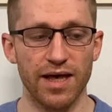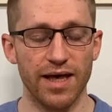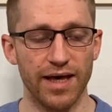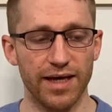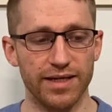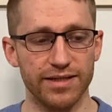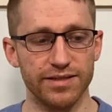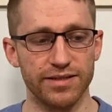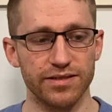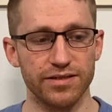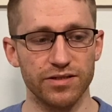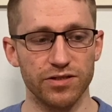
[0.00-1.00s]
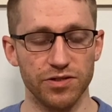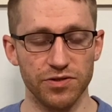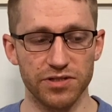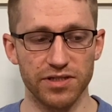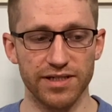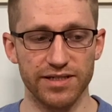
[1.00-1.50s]
And
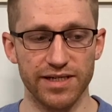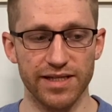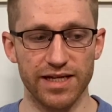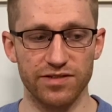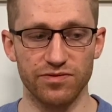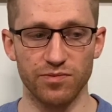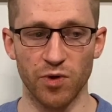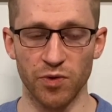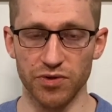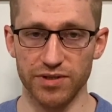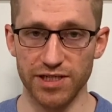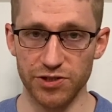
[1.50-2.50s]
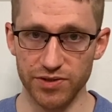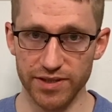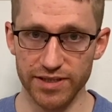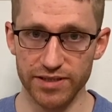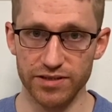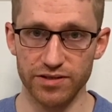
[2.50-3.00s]
usually tea that's from older tea
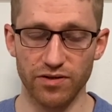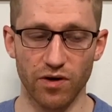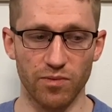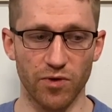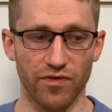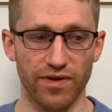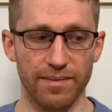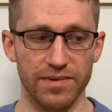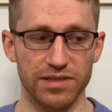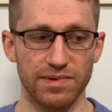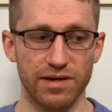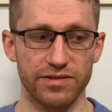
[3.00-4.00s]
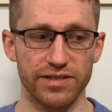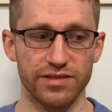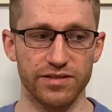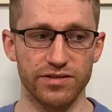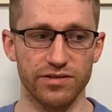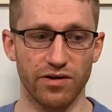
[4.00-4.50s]
trees or more famous
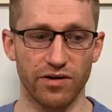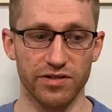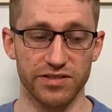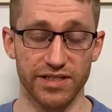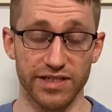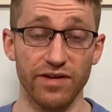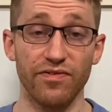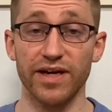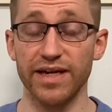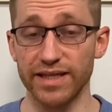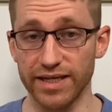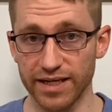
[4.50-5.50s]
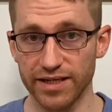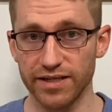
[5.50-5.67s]
mountains are significantly